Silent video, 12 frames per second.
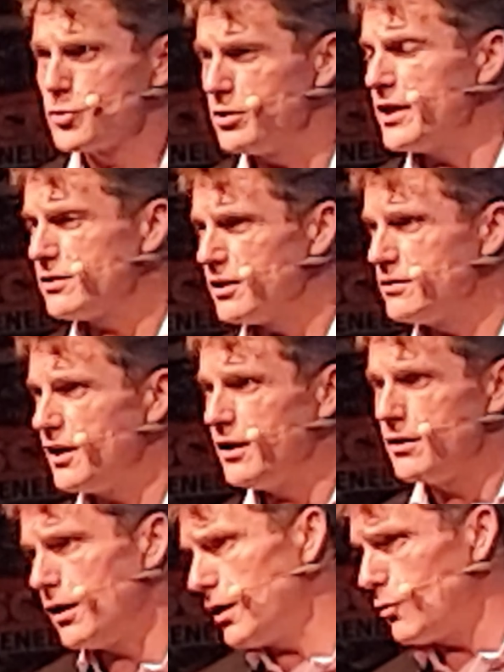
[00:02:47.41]
collecting
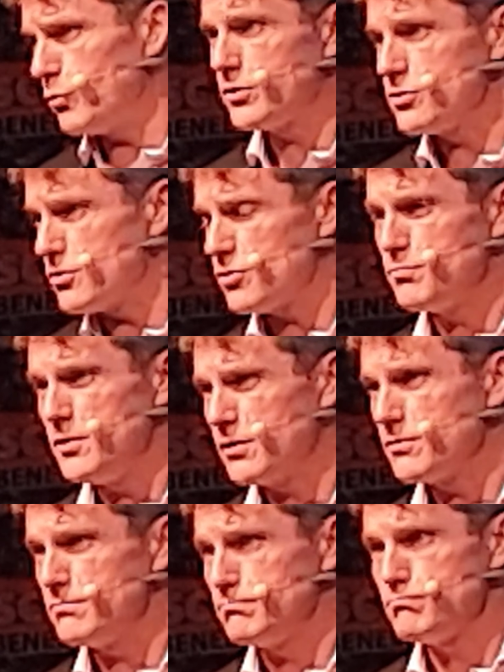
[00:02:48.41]
data, and we're just
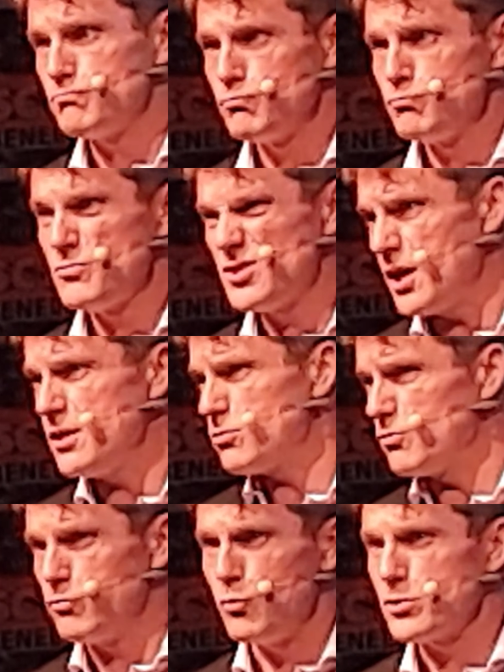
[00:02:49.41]
making
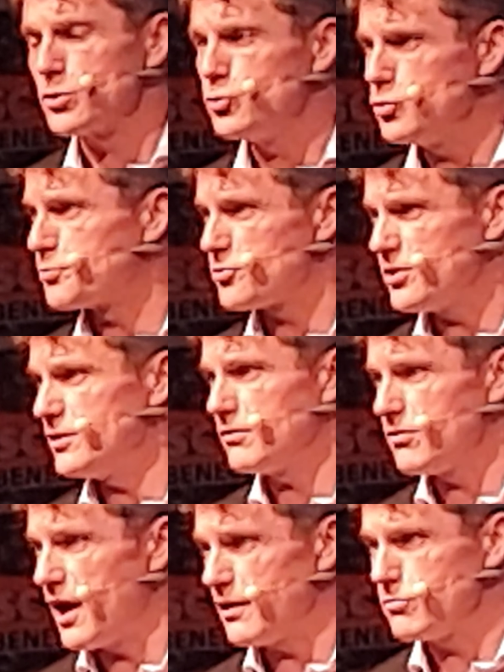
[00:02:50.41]
sense of 1 or 2%
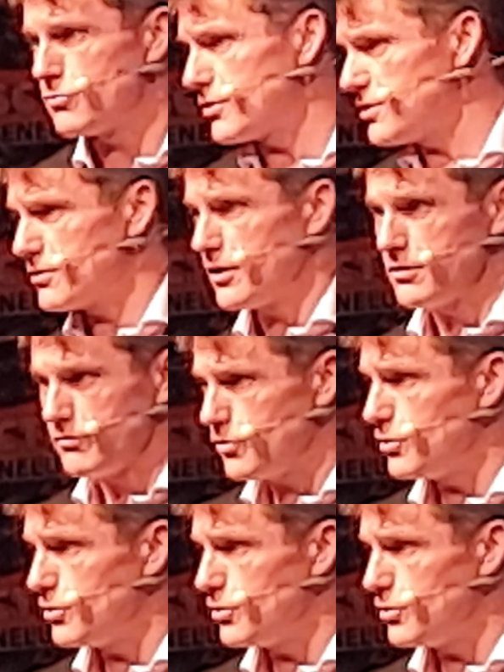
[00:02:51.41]
of that. The rest kind of